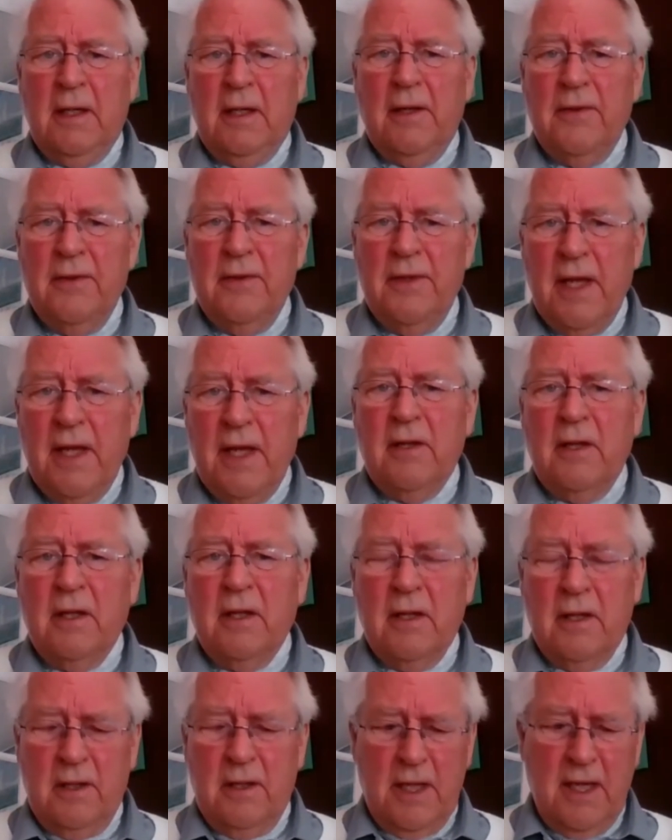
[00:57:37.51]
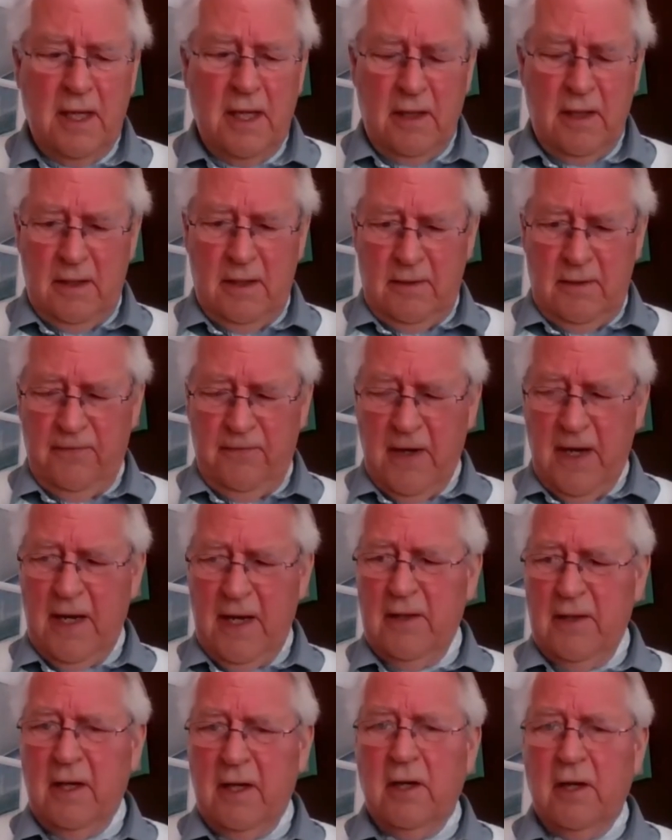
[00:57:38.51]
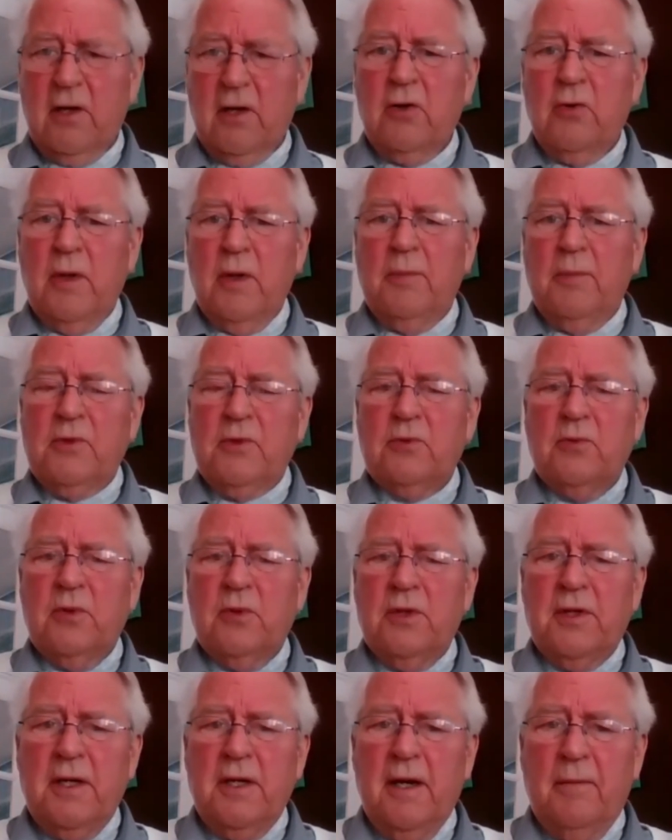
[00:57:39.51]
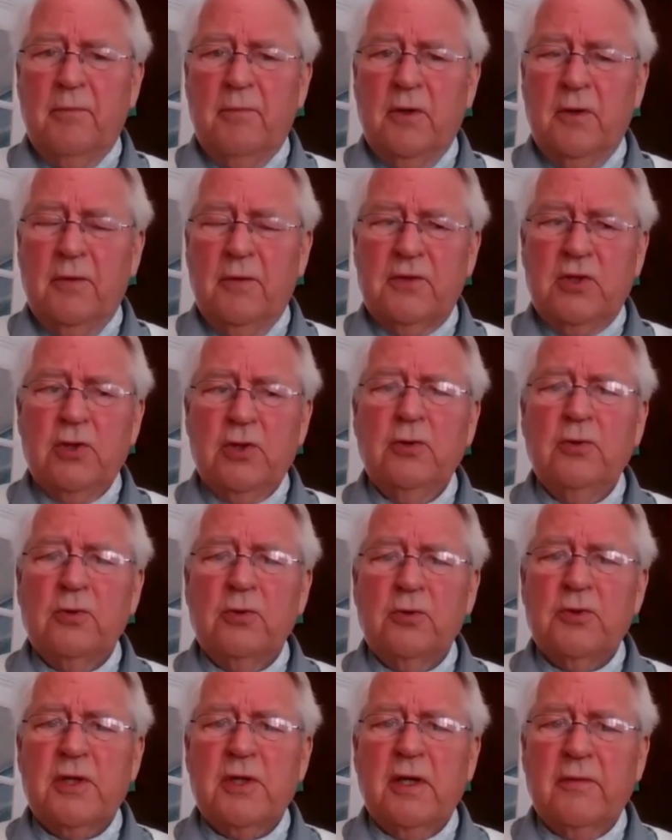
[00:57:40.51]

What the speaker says: And then they find they're equipped with a number of tools.